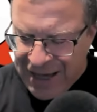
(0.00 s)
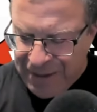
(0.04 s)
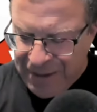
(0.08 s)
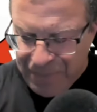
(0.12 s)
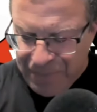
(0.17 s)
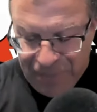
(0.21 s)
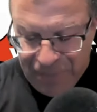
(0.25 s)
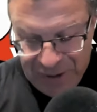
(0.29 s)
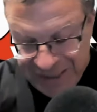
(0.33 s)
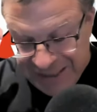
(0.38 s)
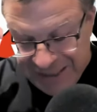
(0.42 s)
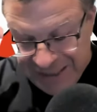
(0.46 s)

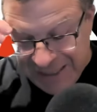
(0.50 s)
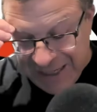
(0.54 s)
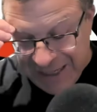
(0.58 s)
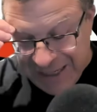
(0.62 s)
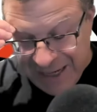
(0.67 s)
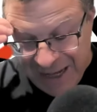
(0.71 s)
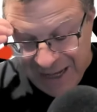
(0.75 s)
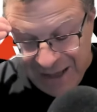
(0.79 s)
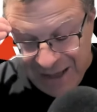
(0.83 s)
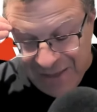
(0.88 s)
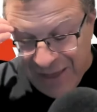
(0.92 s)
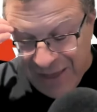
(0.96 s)
But
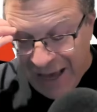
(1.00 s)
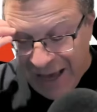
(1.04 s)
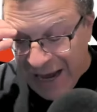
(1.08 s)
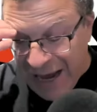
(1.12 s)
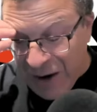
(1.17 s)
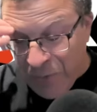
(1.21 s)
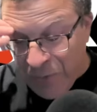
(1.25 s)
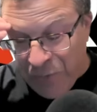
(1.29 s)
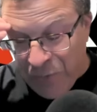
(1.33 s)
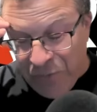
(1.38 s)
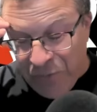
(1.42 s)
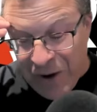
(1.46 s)
they had
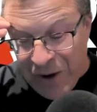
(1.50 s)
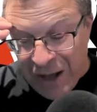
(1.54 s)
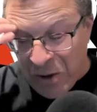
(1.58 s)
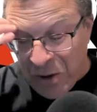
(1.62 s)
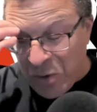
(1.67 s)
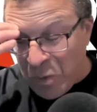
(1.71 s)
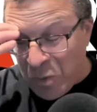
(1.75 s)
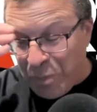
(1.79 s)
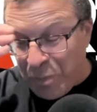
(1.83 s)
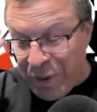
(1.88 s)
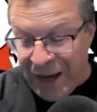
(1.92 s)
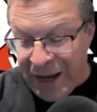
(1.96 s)
to
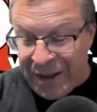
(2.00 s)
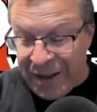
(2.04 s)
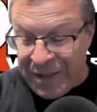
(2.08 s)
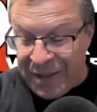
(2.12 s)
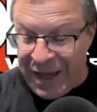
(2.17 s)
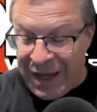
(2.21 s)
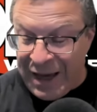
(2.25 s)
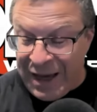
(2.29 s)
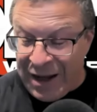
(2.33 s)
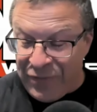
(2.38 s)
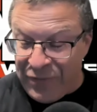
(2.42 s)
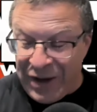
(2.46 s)
follow
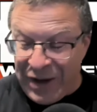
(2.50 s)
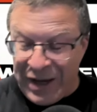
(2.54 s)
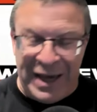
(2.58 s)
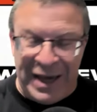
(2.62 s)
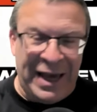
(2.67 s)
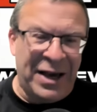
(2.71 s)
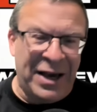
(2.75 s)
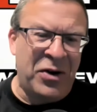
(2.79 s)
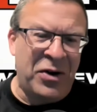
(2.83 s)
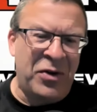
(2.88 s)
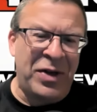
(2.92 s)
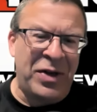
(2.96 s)
Bailey and
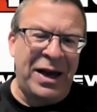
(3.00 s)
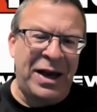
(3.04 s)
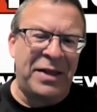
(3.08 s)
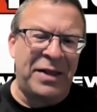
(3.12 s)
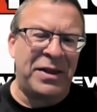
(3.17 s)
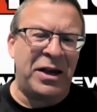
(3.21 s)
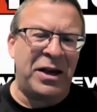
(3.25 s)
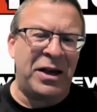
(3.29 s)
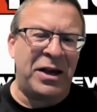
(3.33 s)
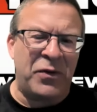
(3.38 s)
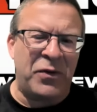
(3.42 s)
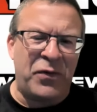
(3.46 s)
Vikingo. They had
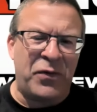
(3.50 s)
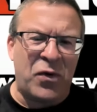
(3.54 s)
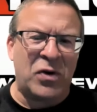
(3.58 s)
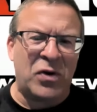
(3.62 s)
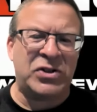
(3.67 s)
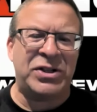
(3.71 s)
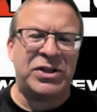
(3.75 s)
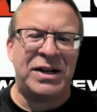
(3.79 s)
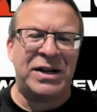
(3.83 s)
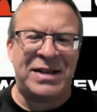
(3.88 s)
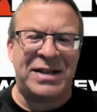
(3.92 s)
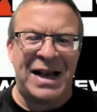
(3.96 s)
the
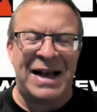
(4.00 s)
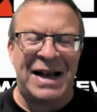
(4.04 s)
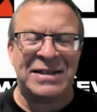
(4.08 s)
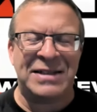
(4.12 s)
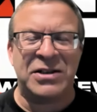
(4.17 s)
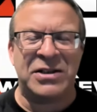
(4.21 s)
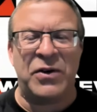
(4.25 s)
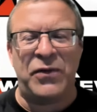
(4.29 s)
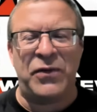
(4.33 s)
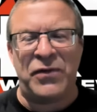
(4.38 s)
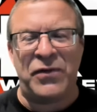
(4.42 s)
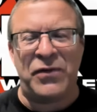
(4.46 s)
unfortunate
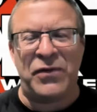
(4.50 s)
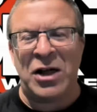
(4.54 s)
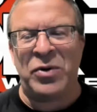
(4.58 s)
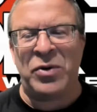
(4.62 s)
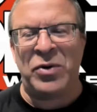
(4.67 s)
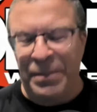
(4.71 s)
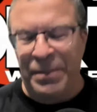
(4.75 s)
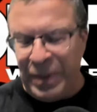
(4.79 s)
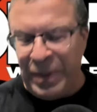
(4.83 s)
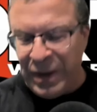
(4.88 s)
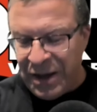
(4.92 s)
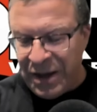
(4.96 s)
task of
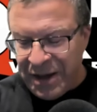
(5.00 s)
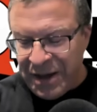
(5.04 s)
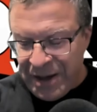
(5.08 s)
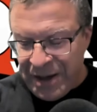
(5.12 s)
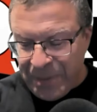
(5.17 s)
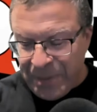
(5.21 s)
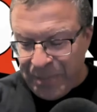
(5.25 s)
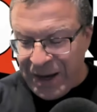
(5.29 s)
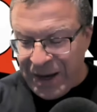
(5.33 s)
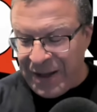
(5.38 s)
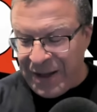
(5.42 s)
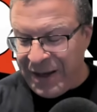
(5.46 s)
following
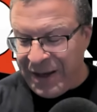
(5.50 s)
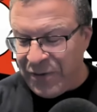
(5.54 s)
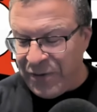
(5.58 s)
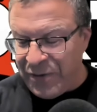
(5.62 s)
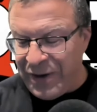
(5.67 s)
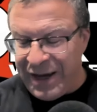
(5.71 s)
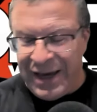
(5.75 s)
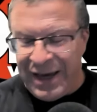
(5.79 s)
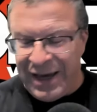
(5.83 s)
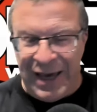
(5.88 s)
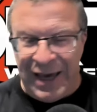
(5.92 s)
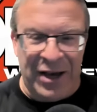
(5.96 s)
Bailey and
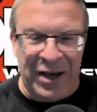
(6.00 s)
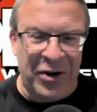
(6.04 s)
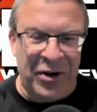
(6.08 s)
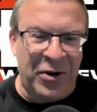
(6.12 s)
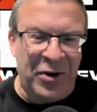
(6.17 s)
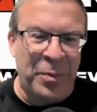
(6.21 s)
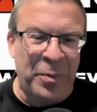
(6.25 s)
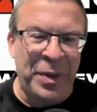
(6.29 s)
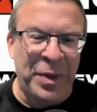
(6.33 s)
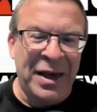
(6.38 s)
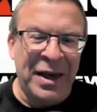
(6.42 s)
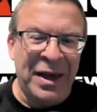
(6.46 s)

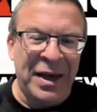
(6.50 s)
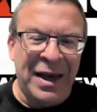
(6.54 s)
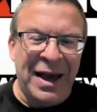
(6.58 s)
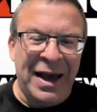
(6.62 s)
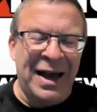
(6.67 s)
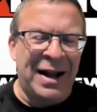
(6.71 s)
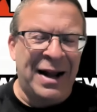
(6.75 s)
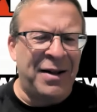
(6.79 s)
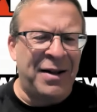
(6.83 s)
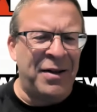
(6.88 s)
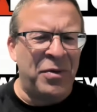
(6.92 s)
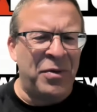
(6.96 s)
Vikingo.
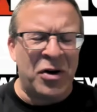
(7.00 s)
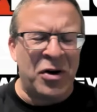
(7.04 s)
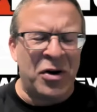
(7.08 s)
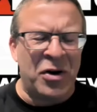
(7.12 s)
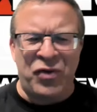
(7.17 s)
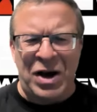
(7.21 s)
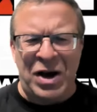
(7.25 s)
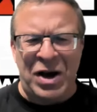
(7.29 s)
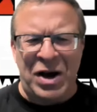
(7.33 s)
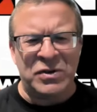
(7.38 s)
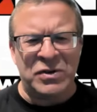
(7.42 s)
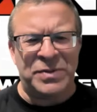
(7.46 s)
And the
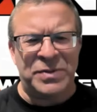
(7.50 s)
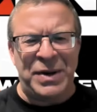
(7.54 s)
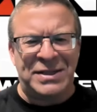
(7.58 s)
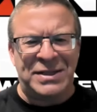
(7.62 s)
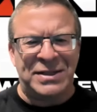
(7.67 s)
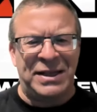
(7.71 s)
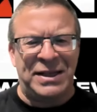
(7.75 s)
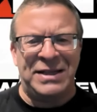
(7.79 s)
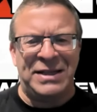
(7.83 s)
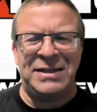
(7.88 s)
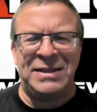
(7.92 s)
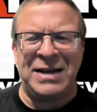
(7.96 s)
crowd was
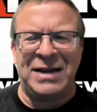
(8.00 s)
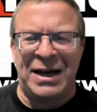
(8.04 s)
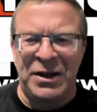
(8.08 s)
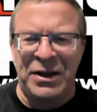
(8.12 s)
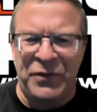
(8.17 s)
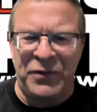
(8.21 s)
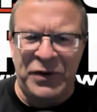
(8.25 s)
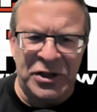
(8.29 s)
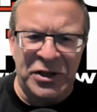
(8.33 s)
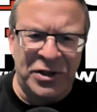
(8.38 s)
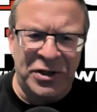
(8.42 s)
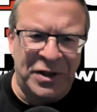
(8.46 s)
basically
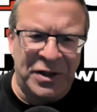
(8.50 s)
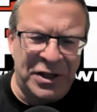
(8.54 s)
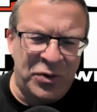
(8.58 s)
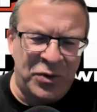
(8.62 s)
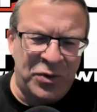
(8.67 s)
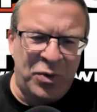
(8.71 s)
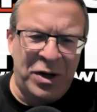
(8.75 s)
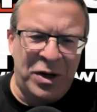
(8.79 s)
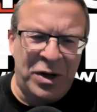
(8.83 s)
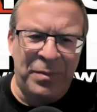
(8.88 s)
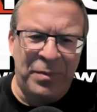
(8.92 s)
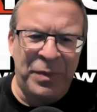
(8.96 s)
silent for this
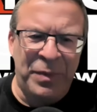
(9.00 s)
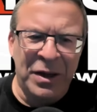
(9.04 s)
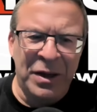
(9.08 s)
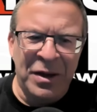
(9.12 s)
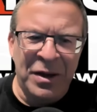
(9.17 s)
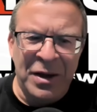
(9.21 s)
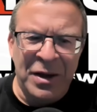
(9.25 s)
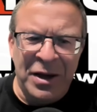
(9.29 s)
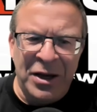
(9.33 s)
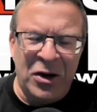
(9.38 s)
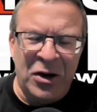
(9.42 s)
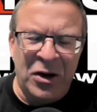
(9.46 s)
one.
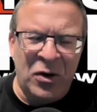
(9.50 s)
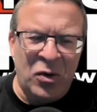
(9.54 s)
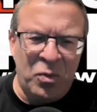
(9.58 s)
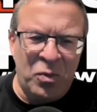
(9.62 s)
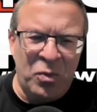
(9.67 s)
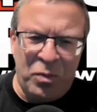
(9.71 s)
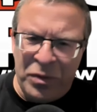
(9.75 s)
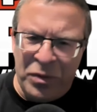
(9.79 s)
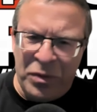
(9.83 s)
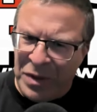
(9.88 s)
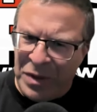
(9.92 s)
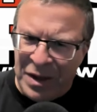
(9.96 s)

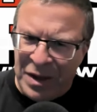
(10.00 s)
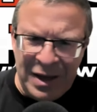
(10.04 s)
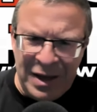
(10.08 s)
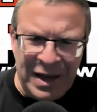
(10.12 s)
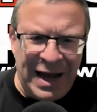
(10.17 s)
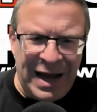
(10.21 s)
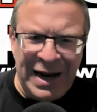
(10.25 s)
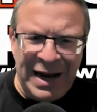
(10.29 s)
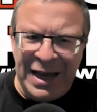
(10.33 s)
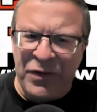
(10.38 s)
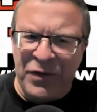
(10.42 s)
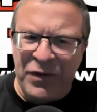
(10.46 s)

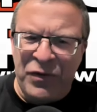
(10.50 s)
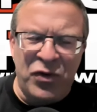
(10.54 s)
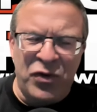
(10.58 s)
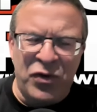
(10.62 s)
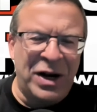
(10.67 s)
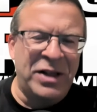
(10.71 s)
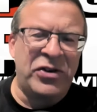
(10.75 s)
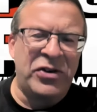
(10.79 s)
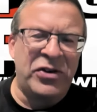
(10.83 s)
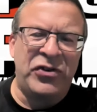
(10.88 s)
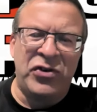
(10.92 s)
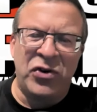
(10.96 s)
Got to give
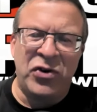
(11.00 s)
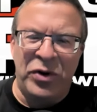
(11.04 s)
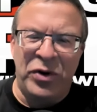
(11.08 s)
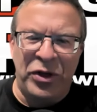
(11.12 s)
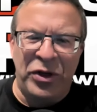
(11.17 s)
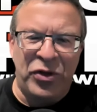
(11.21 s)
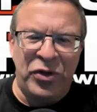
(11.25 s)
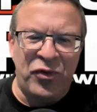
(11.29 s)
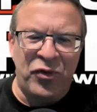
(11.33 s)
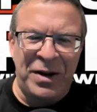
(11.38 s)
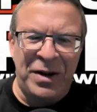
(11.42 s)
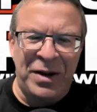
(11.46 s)
credit to Jody
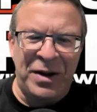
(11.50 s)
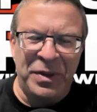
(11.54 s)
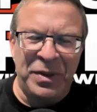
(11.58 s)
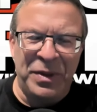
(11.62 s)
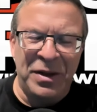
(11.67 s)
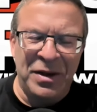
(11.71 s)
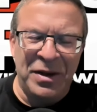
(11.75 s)
Threat.